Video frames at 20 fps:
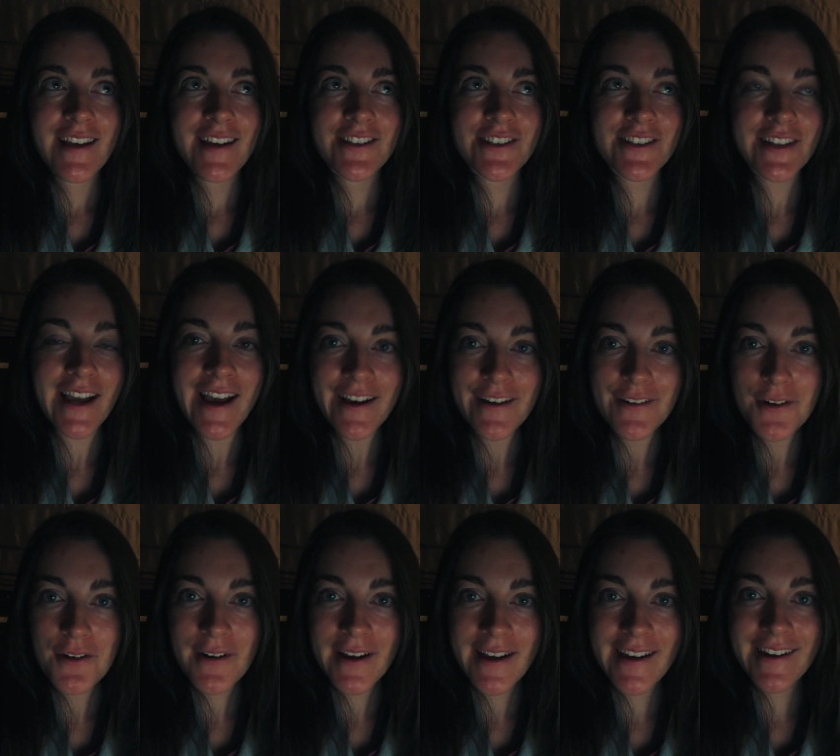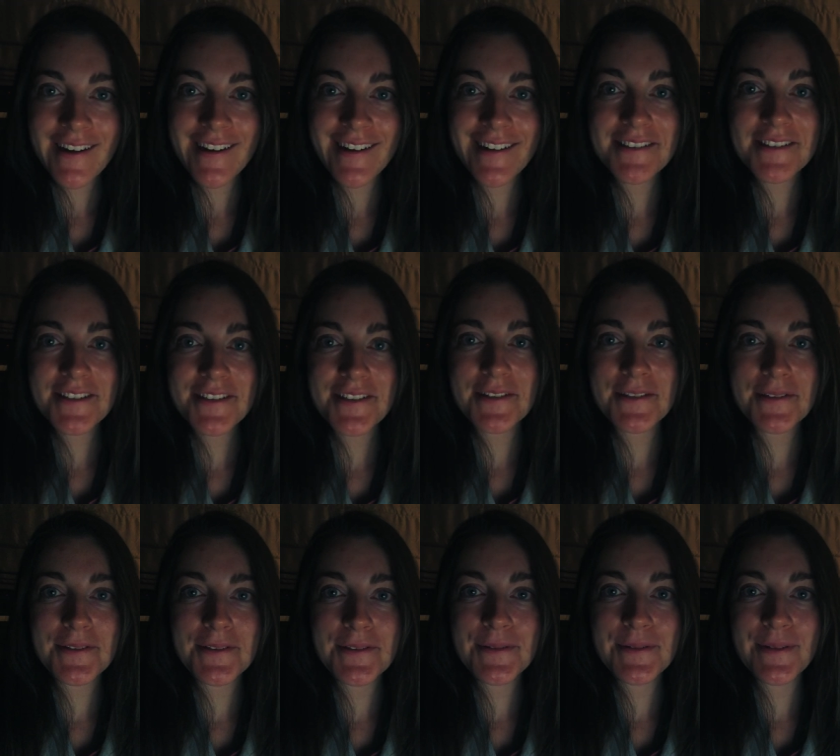Chicago O'Hare
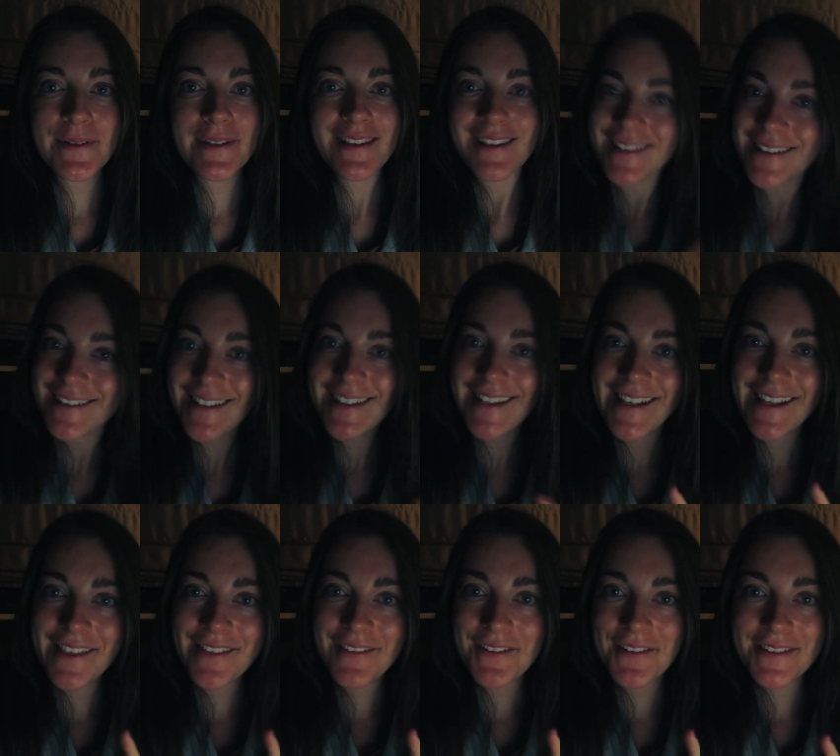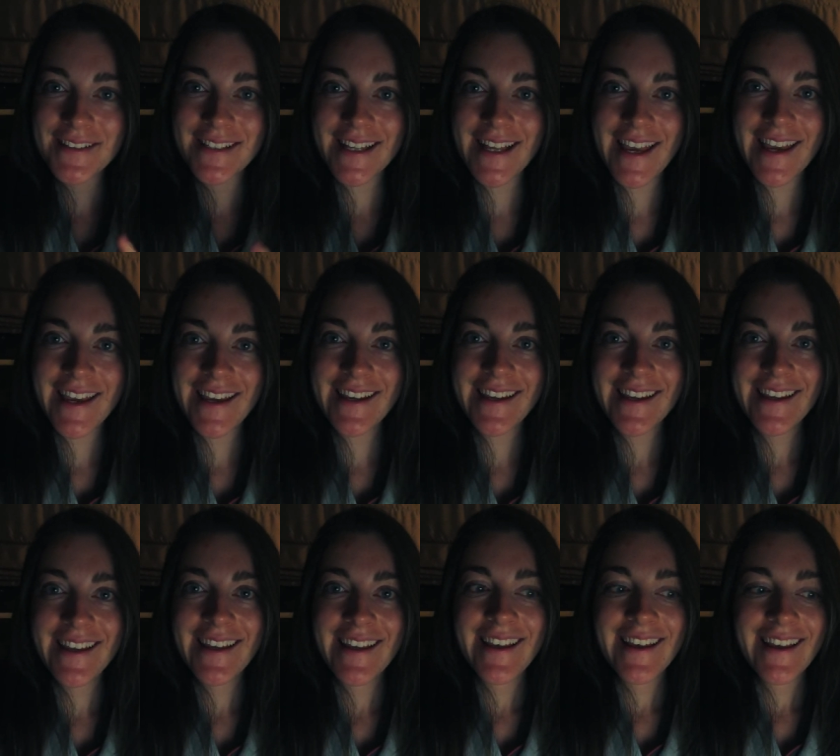to London Heathrow today.
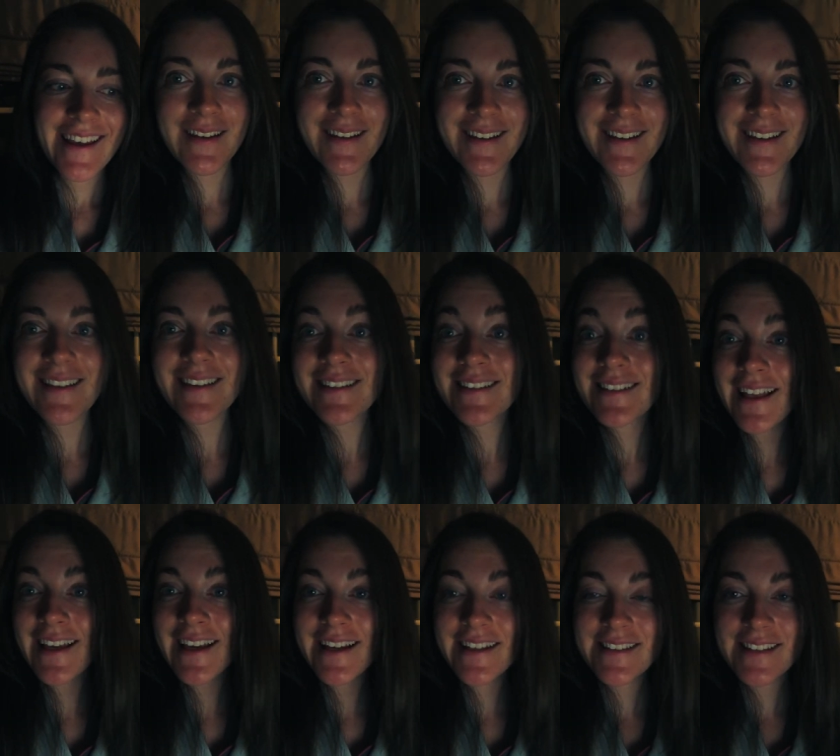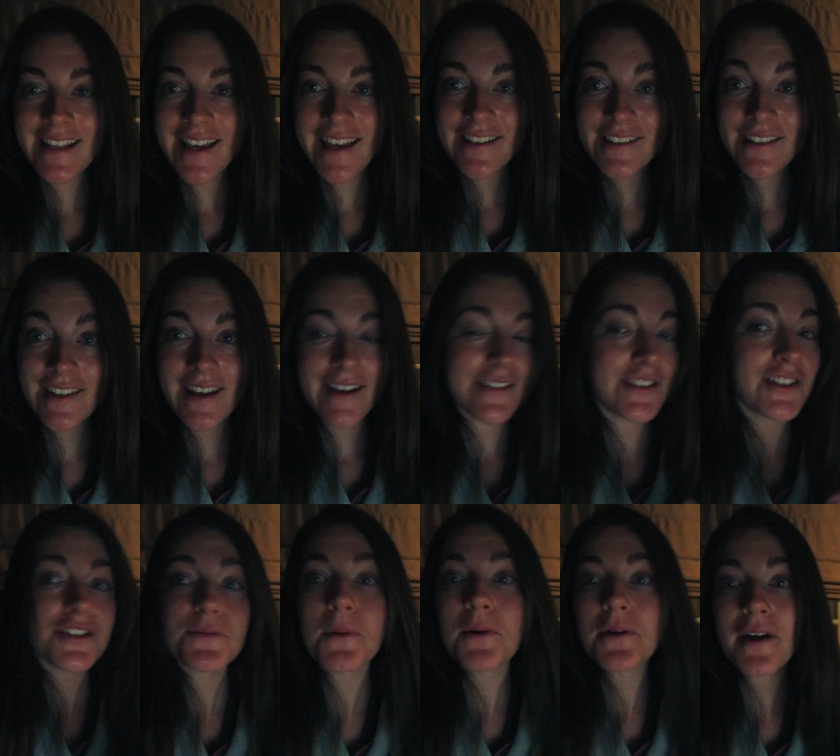Like I said, I
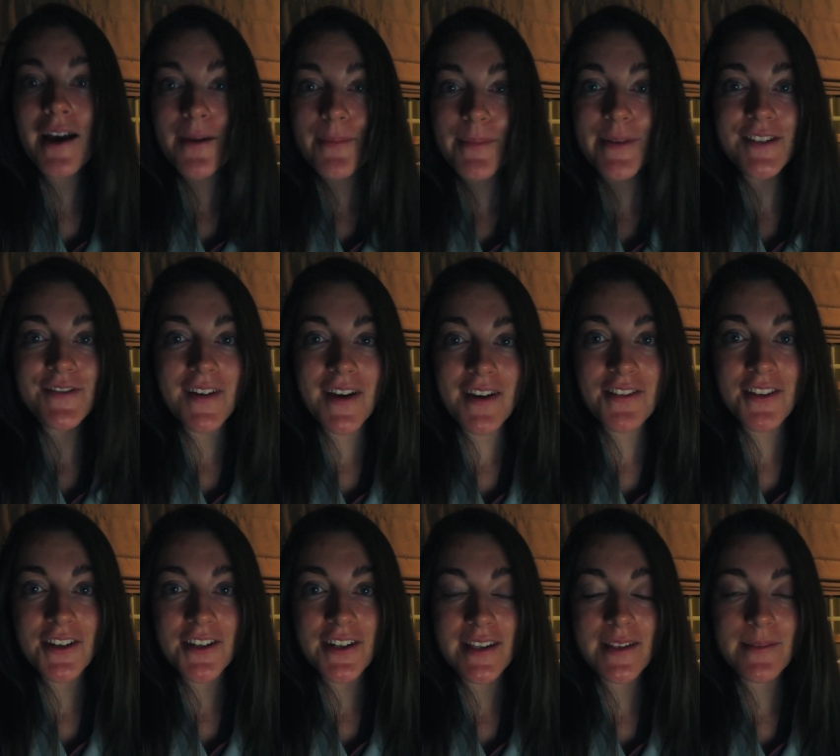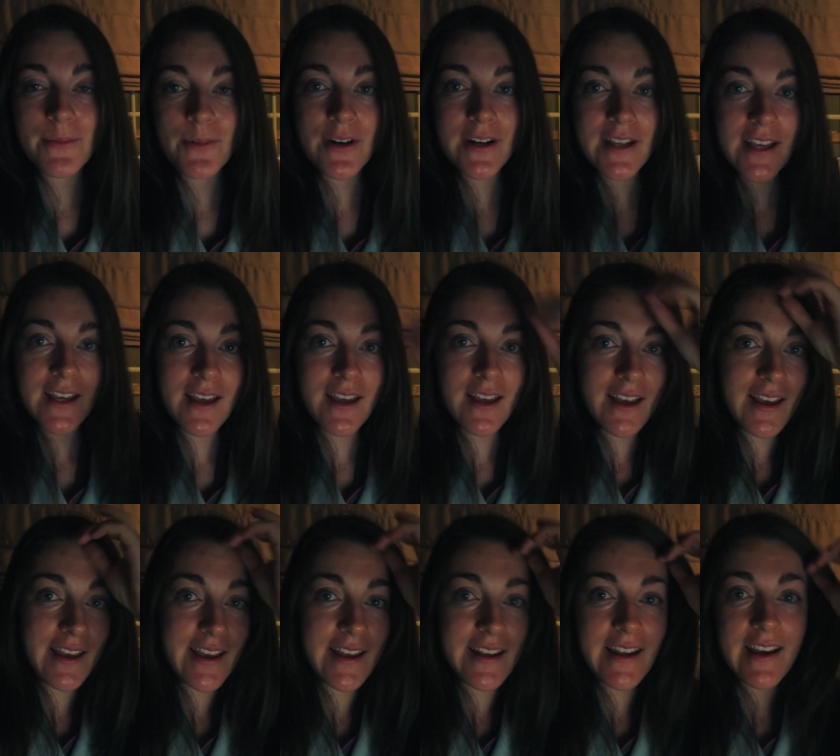just woke up, it's 5.30 in the morning
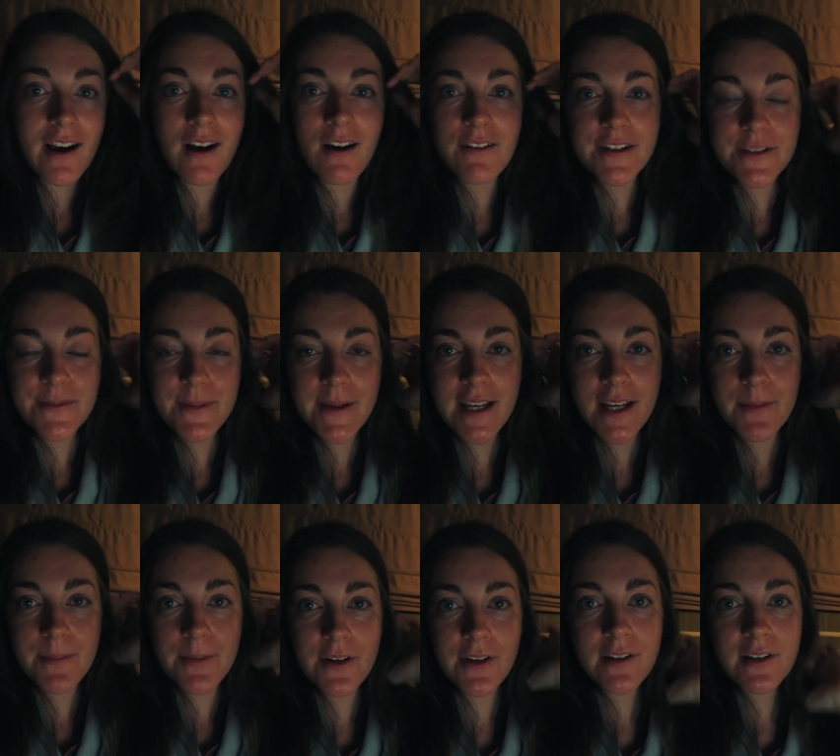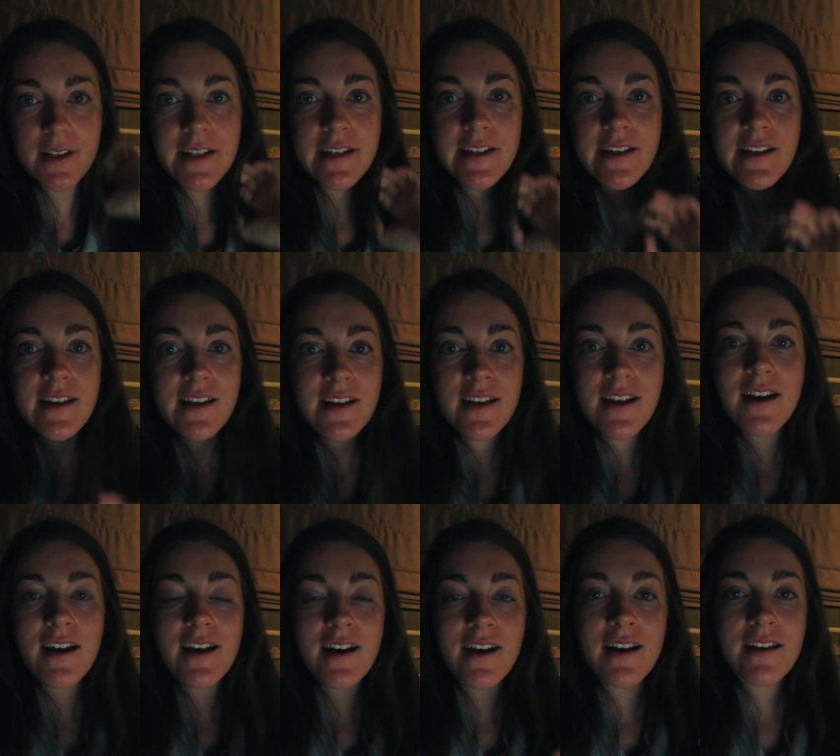and I always wake up early
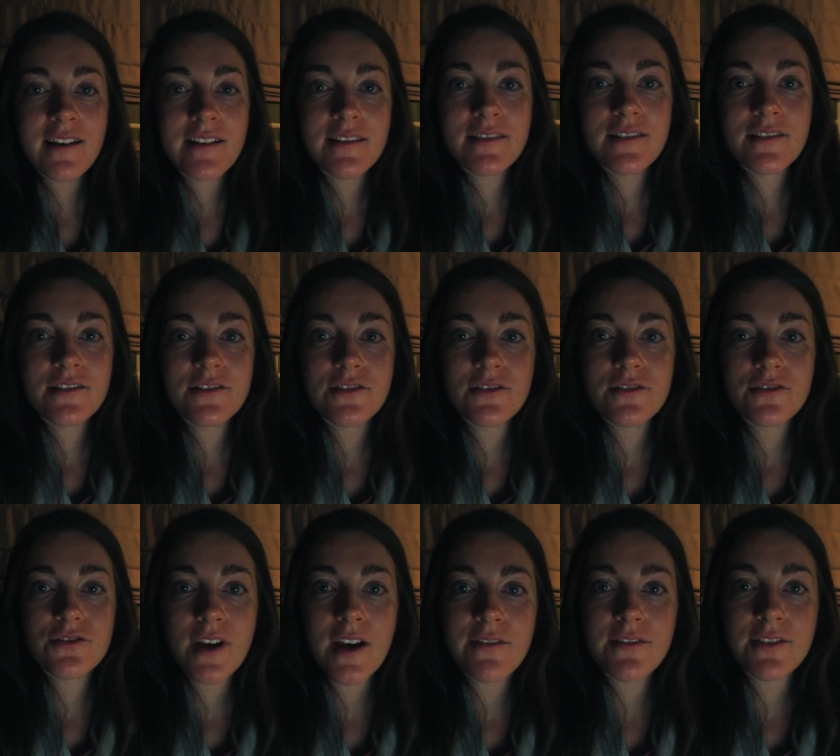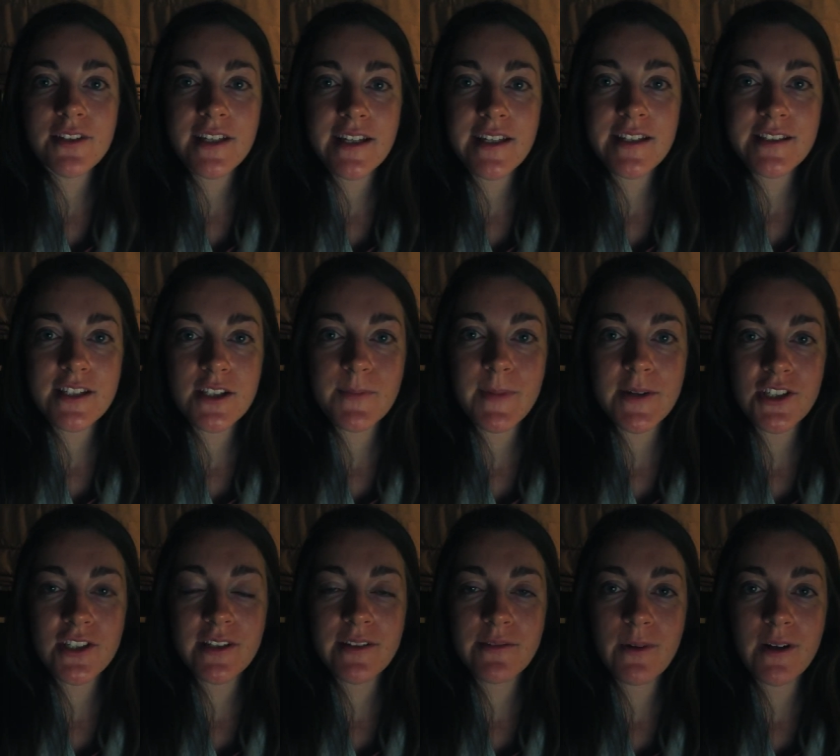on travel days,
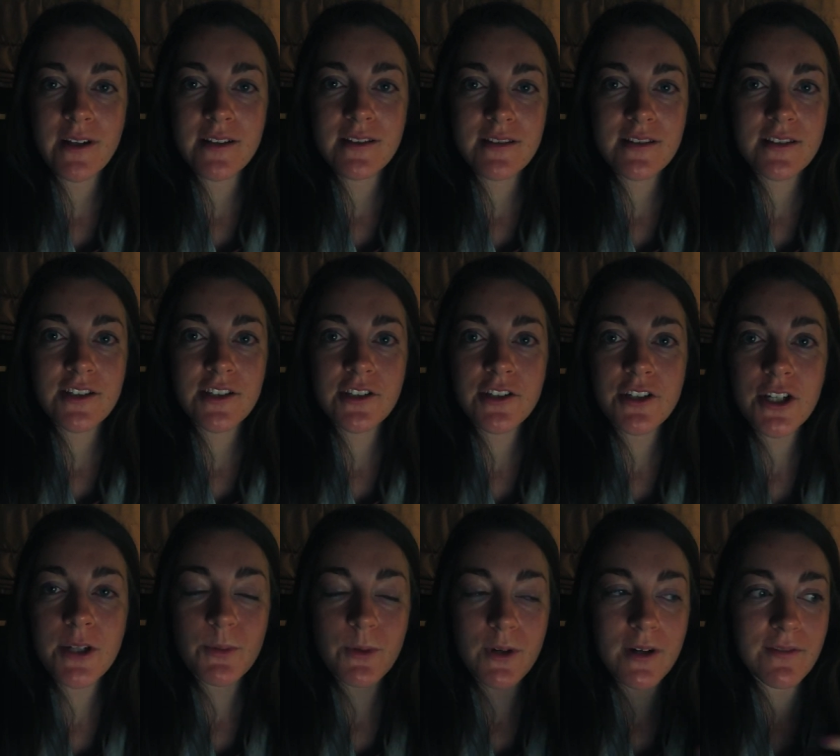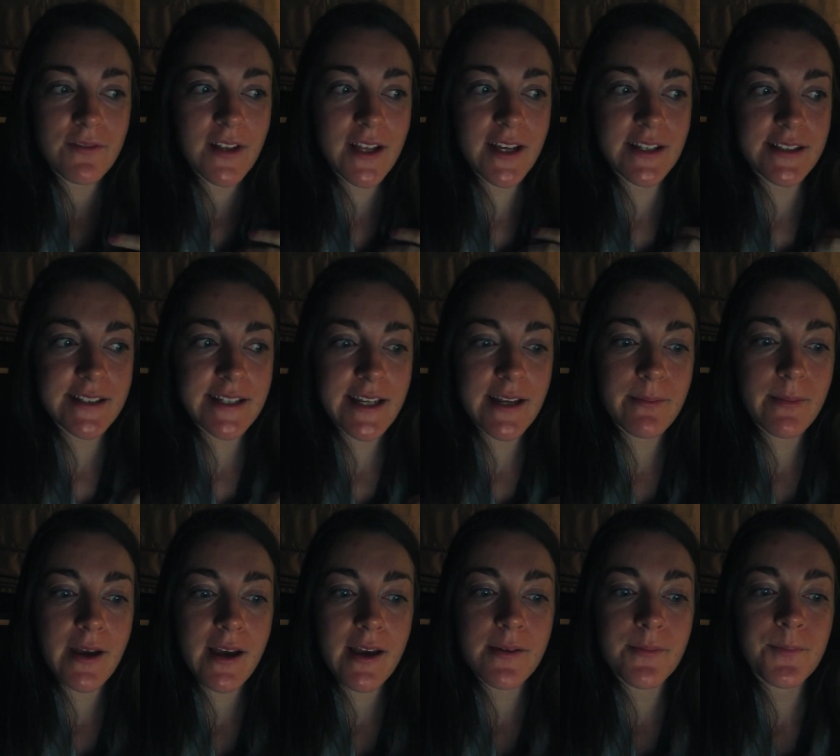especially ones to Europe where I'm flying
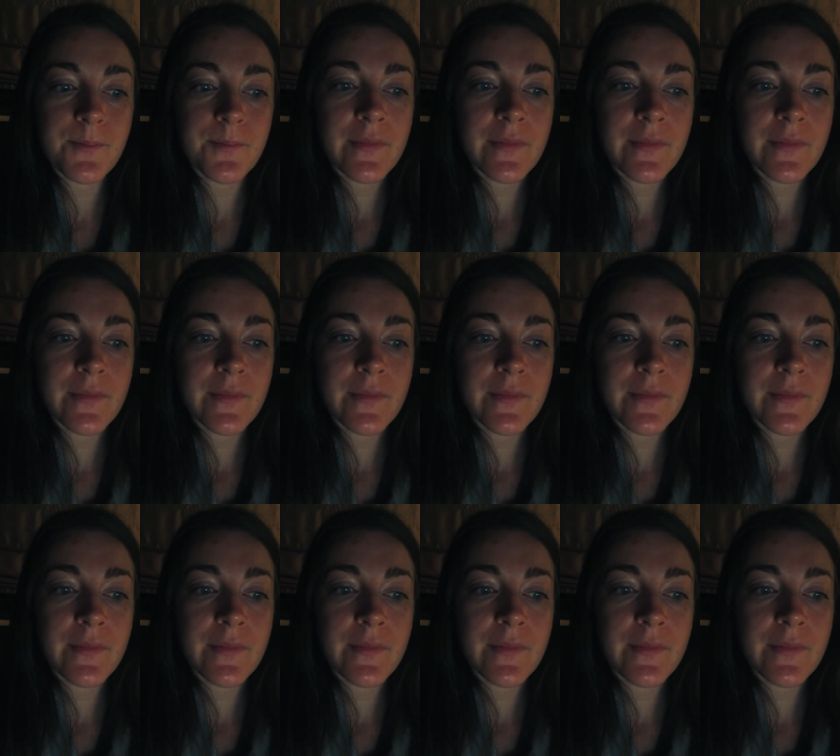standby.